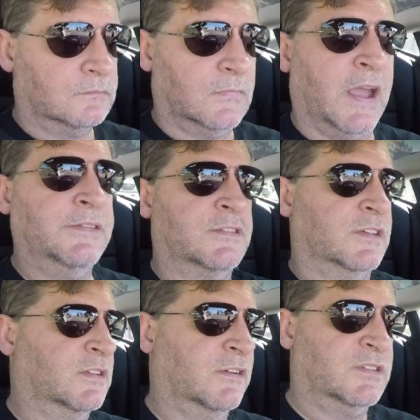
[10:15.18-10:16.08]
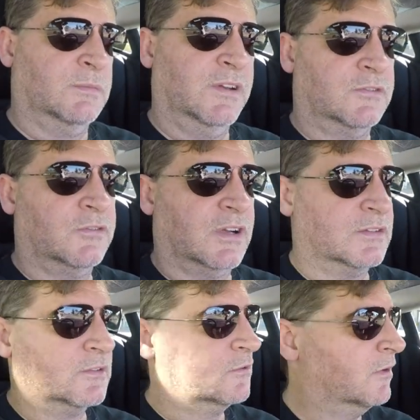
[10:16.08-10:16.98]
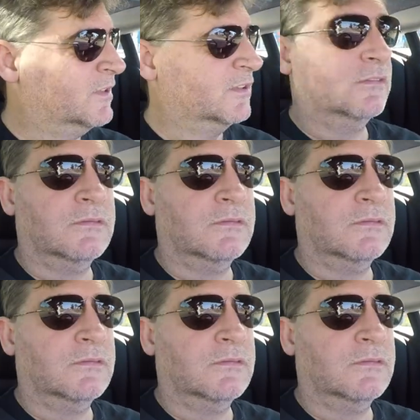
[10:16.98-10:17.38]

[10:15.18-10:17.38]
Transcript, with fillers: I hate this section. I had so many trucks, it's crazy.